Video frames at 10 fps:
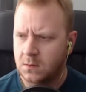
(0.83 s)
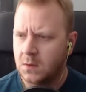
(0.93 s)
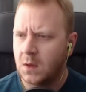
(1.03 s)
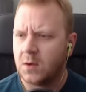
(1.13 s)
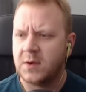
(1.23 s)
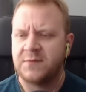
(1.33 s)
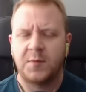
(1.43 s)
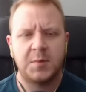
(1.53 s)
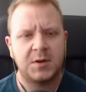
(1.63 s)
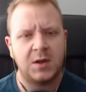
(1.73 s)
Alright
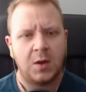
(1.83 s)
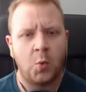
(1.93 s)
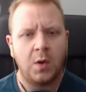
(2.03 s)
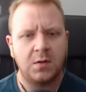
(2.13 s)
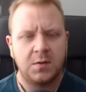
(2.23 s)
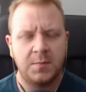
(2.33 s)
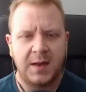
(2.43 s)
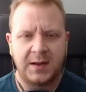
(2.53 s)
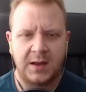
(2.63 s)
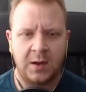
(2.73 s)
everybody, welcome
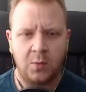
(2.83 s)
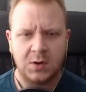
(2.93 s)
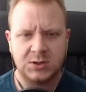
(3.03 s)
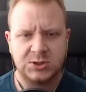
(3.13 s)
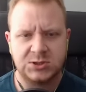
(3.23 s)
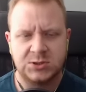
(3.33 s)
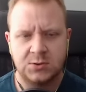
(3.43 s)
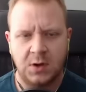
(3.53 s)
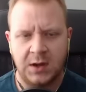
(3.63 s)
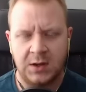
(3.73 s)
back. I want to just
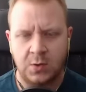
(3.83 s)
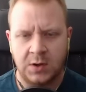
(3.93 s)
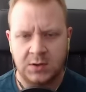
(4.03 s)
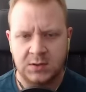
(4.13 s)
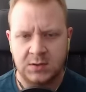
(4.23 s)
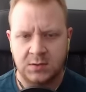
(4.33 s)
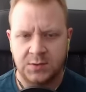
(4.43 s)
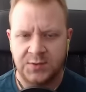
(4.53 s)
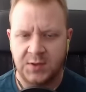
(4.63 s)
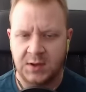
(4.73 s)
do a quick little
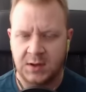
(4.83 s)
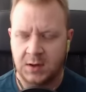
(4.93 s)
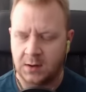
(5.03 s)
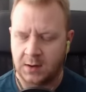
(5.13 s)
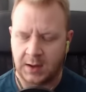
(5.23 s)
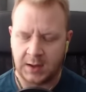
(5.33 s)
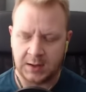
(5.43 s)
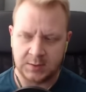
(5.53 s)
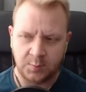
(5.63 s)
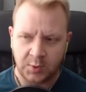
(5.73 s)
thing here
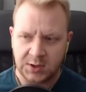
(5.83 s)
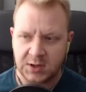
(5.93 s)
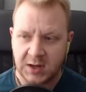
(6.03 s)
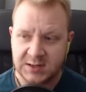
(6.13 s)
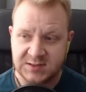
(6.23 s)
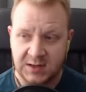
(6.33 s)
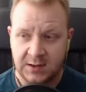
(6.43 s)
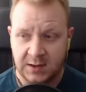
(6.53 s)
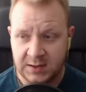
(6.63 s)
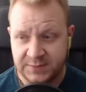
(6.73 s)
and bring you guys
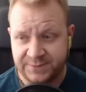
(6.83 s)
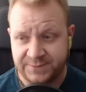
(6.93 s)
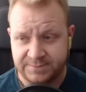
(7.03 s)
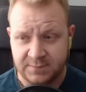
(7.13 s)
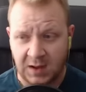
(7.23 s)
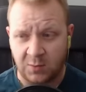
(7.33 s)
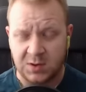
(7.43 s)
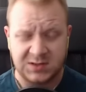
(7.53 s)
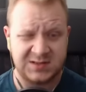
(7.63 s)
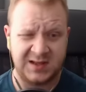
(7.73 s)
in. If I
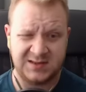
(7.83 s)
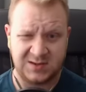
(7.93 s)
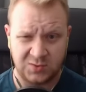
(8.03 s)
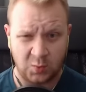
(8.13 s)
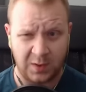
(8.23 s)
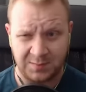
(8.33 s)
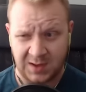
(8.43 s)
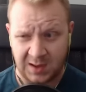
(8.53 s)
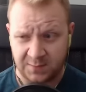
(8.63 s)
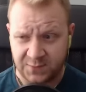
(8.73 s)
wanted to test out the
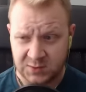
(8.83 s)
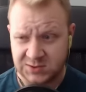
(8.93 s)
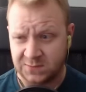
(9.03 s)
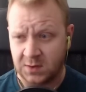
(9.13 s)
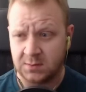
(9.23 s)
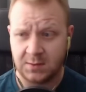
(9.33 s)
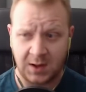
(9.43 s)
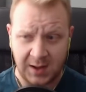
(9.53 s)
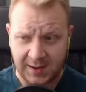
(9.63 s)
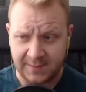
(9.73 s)
webcam, first of all.
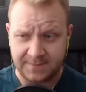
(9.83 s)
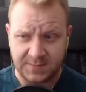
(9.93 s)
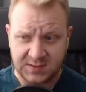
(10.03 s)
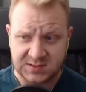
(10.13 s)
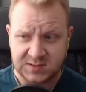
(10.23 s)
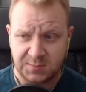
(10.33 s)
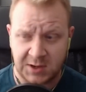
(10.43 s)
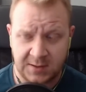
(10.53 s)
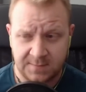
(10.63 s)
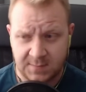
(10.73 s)
Hi, this is
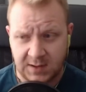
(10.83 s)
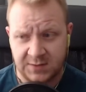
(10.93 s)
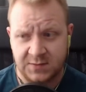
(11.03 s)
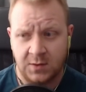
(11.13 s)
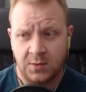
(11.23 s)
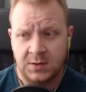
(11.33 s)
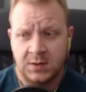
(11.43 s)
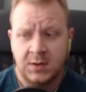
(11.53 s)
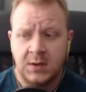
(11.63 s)
me. How's it going?